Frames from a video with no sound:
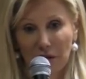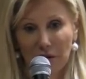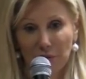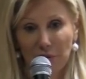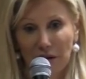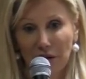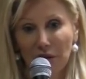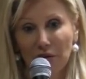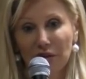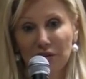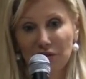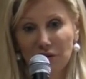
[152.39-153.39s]
we can
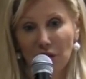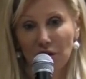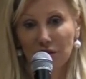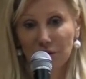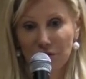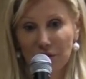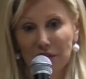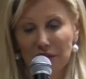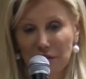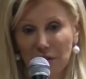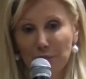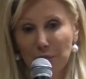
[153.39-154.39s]
only start to fix
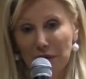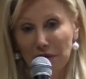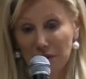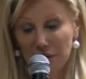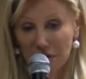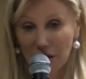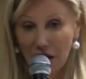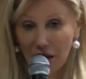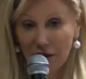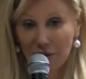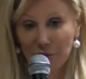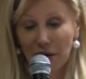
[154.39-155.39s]
it a bit at a
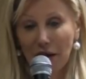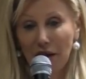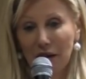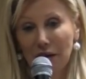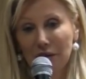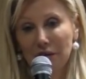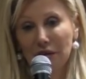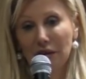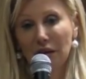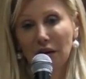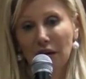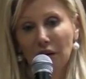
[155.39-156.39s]
time, and
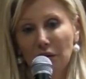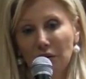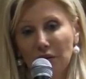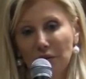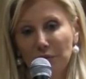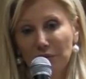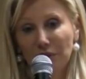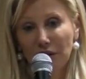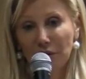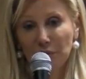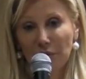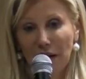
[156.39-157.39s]
the
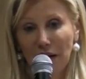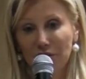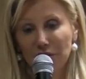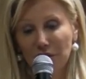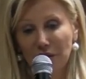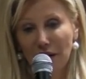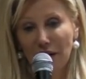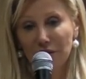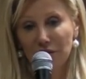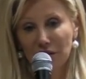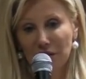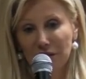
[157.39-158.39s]
thing we have to
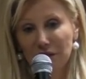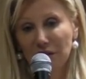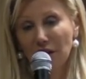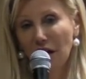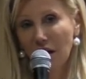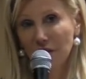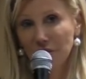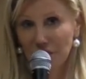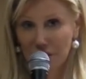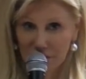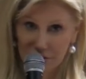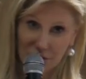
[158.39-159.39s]
engage in is the
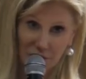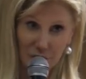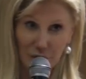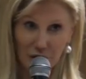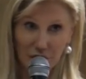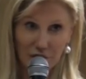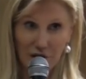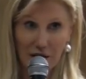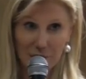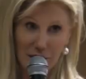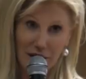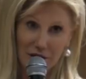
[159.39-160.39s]
confidence of the Bureau of
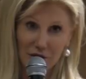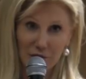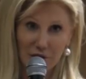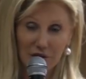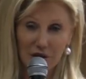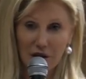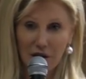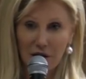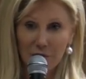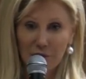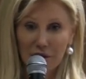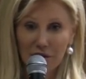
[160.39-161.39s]
Land Management,
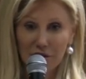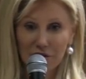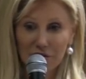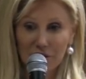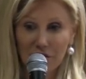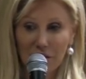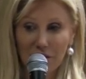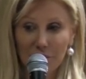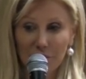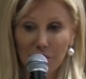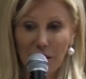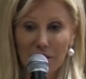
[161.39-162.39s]
because
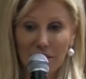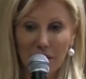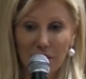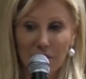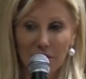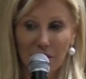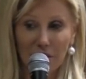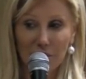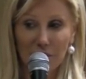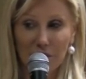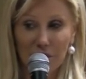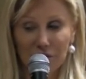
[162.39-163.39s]
right now they're going,
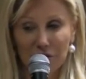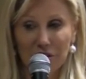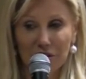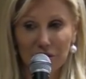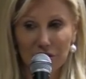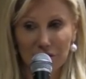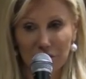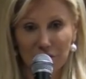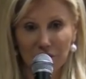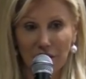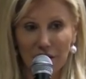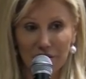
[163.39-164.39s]
well, she's just a
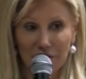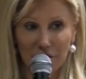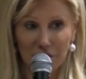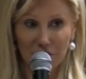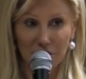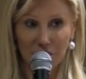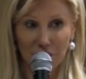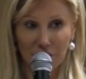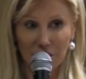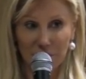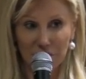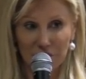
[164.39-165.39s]
crazy that showed
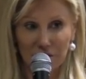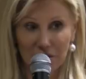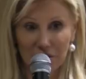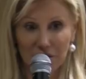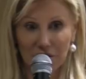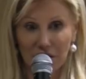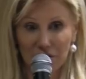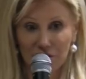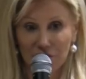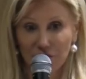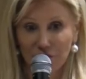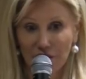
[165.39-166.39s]
up. She's a
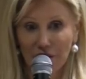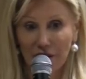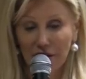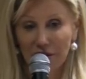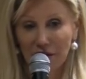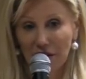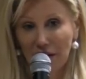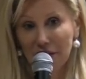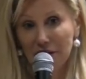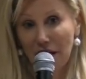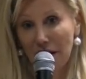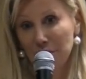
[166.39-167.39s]
touchy-feely that
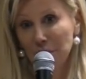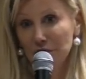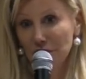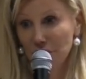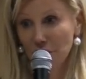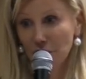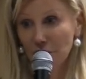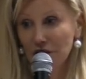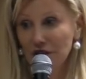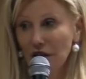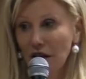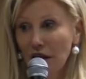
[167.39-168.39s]
likes animals, of course,